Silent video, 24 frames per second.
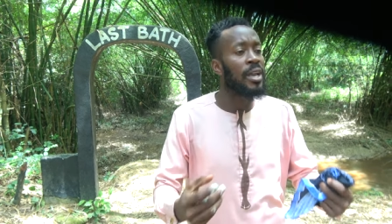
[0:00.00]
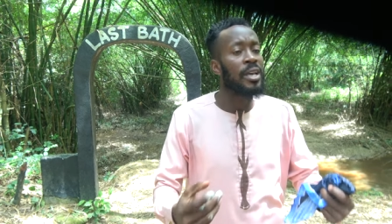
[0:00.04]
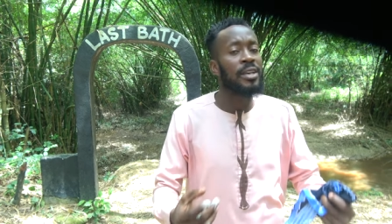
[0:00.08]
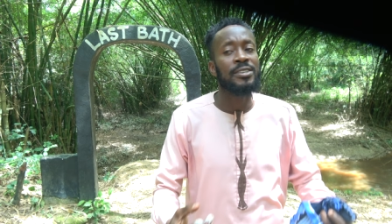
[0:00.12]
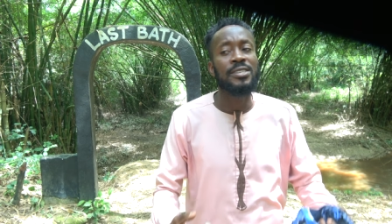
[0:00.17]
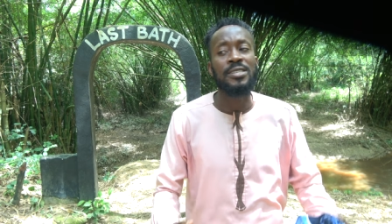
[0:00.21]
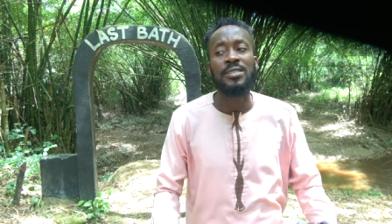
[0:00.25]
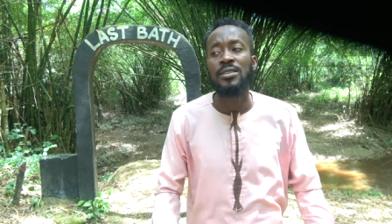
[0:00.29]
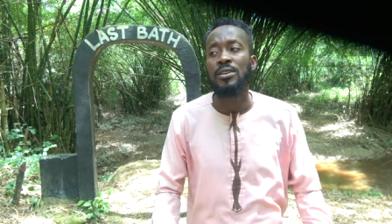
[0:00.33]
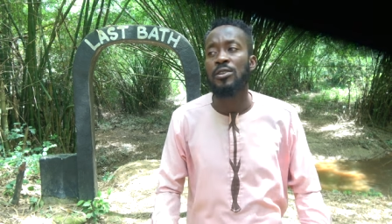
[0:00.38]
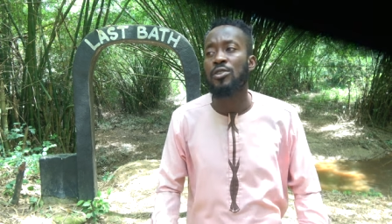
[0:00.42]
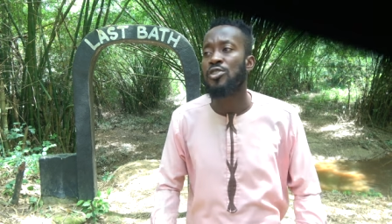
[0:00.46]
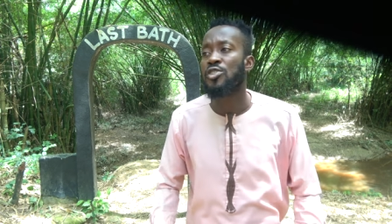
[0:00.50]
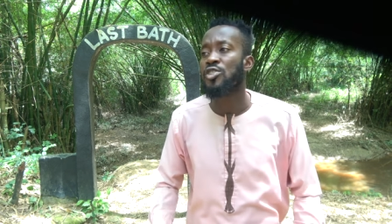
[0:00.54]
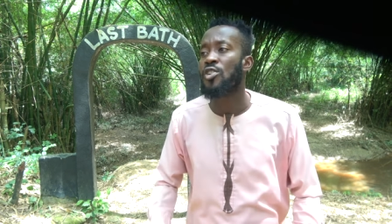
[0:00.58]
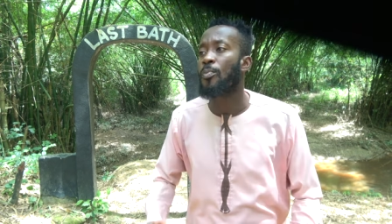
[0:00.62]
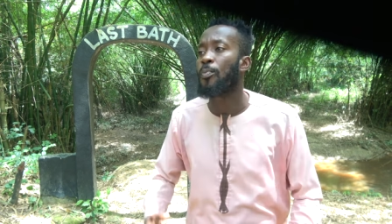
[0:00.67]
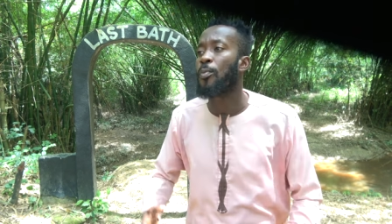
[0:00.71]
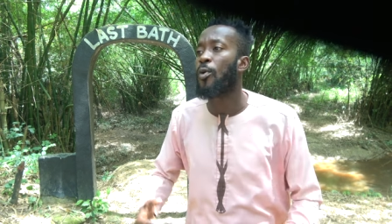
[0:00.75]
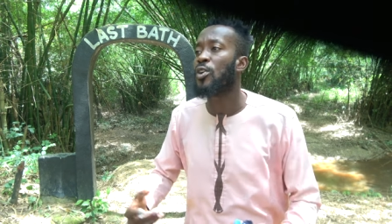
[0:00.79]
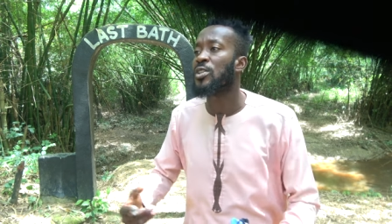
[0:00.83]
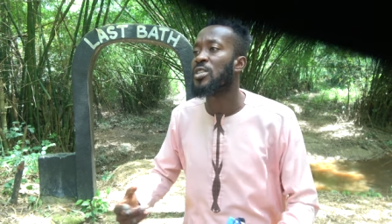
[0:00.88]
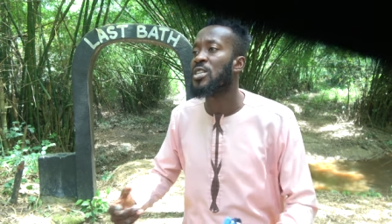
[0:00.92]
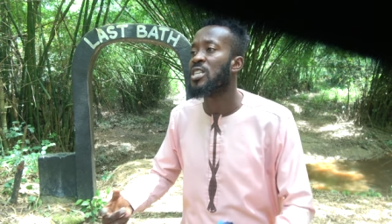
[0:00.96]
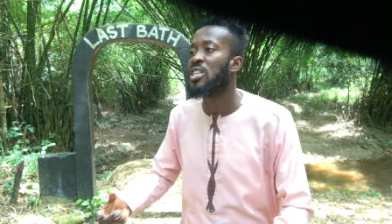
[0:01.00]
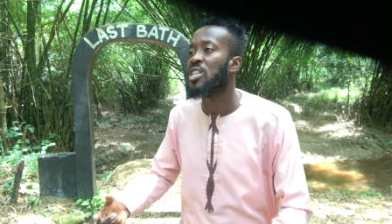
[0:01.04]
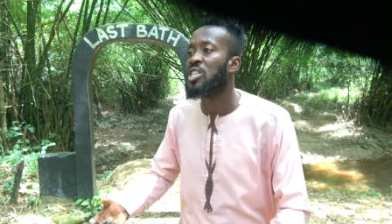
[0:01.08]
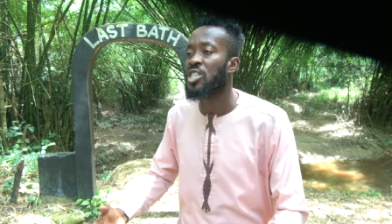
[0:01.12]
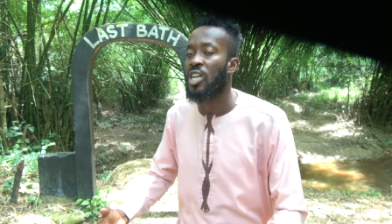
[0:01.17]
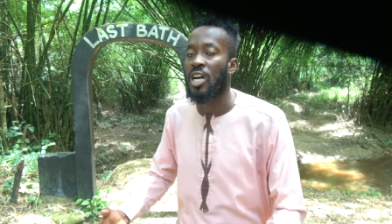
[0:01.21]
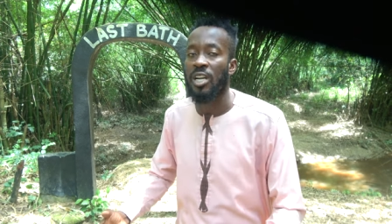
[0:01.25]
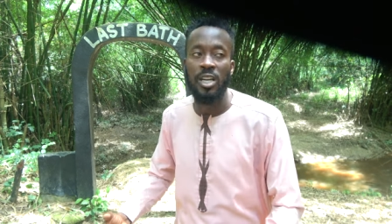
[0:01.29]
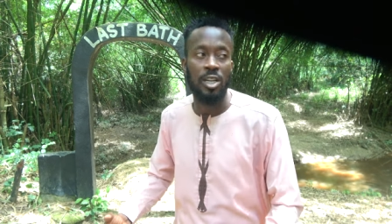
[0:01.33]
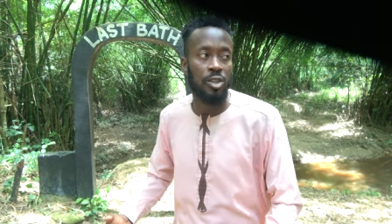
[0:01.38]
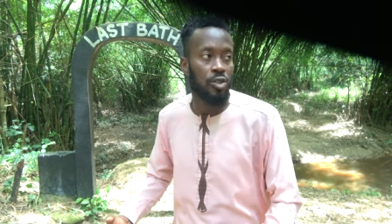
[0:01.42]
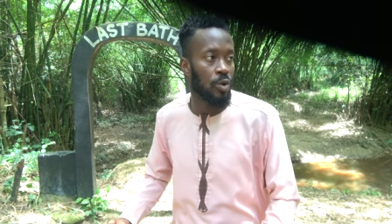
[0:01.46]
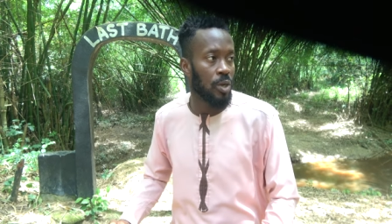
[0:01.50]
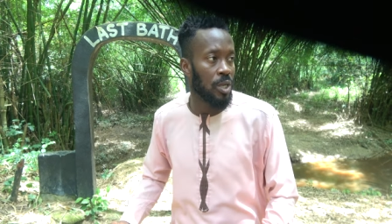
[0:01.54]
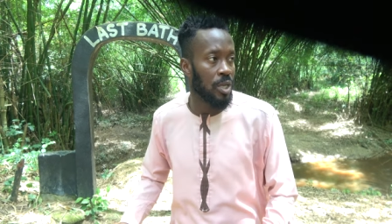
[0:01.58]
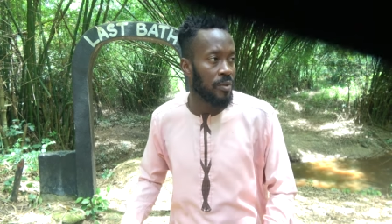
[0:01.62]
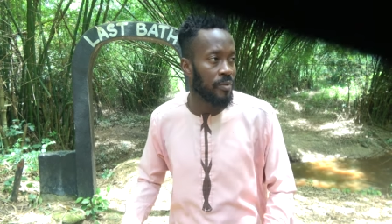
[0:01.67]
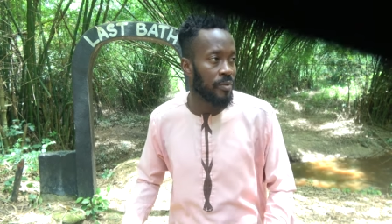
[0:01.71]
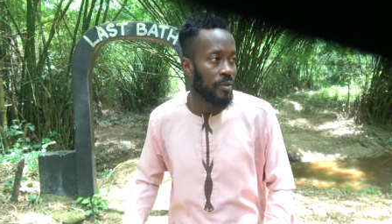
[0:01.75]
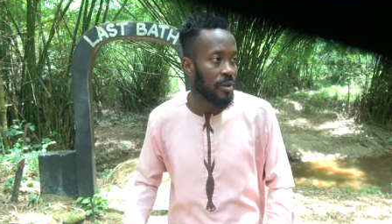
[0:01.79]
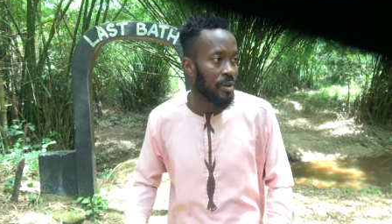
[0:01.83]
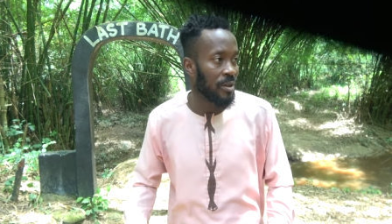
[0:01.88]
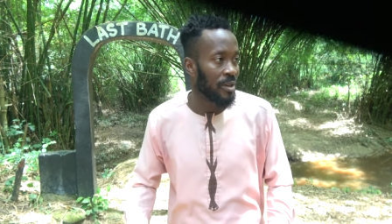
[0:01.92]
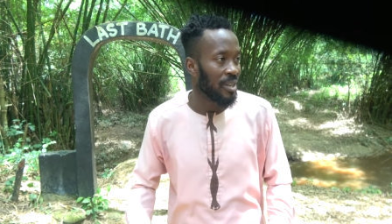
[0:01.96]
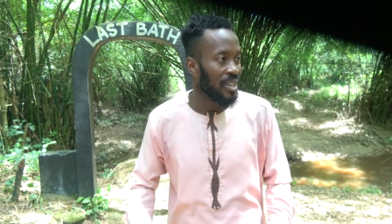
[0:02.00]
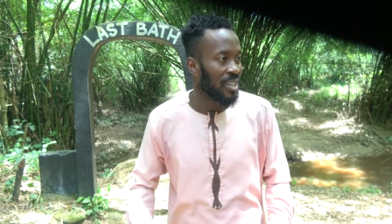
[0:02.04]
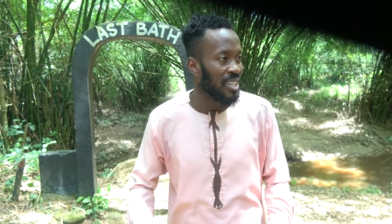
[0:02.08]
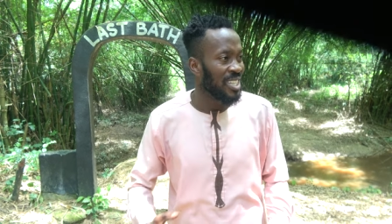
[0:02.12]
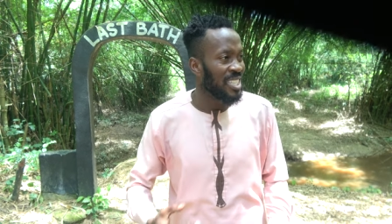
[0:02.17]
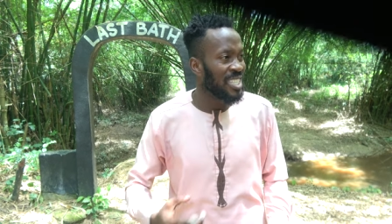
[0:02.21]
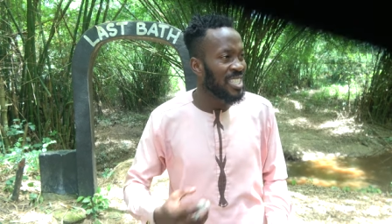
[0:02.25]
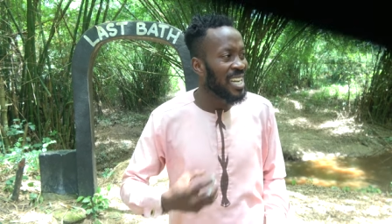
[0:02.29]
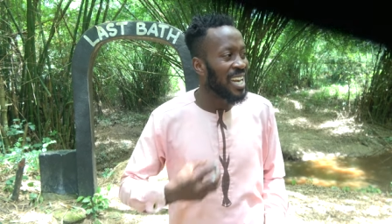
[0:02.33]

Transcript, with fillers: still supporting each other to live.